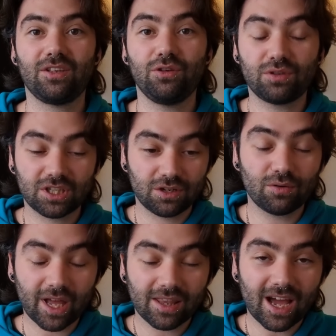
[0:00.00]
you still
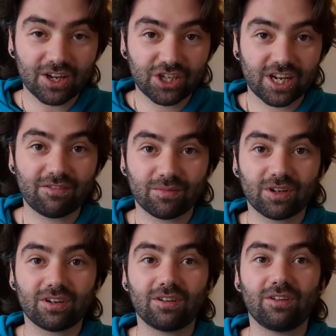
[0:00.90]
get that
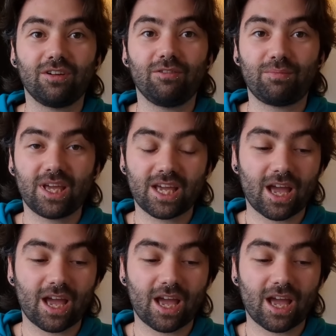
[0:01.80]
achievement of being